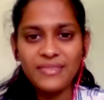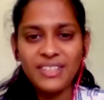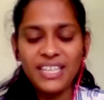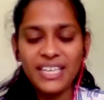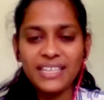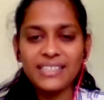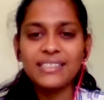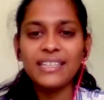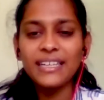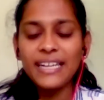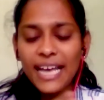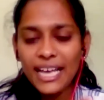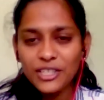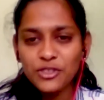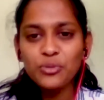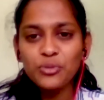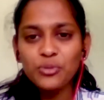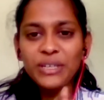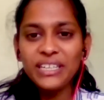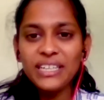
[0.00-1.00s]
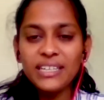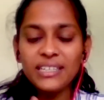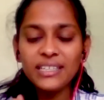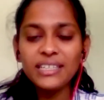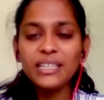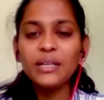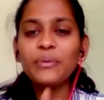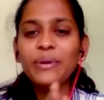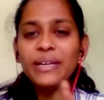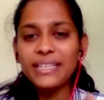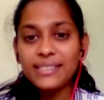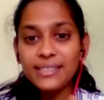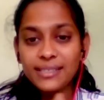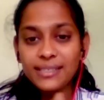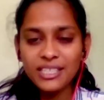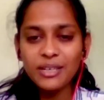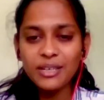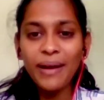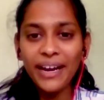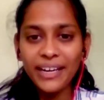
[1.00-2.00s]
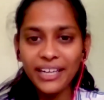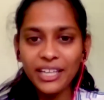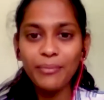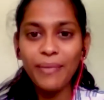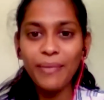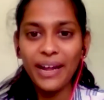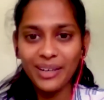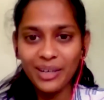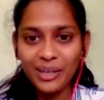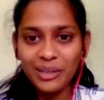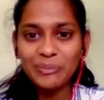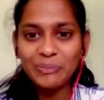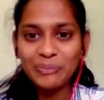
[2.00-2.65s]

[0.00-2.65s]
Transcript: Yes, that has to be done in a very systematic manner.